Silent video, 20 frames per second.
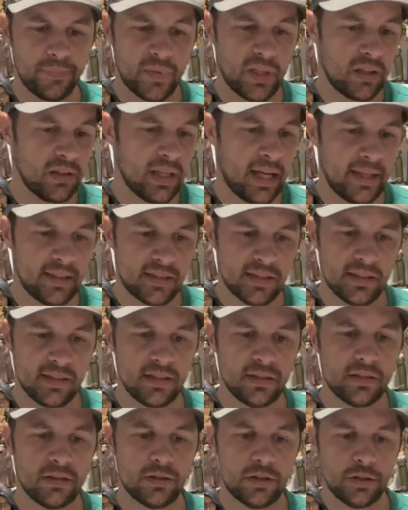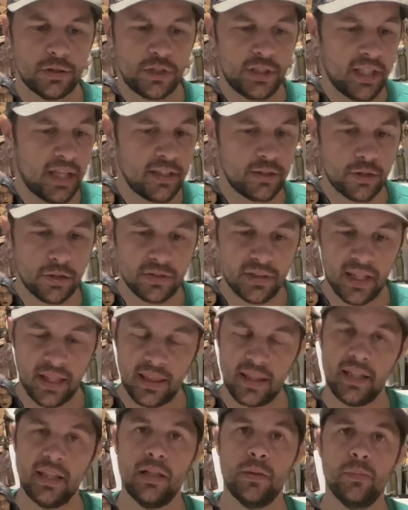license, or G.I. Joe the
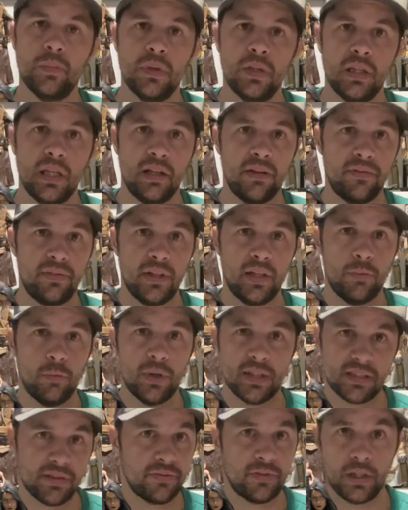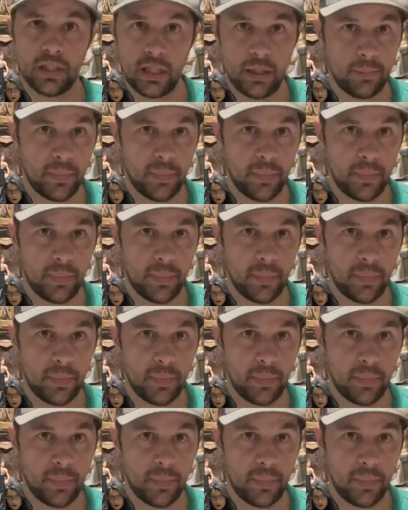theme. If it wasn't for him,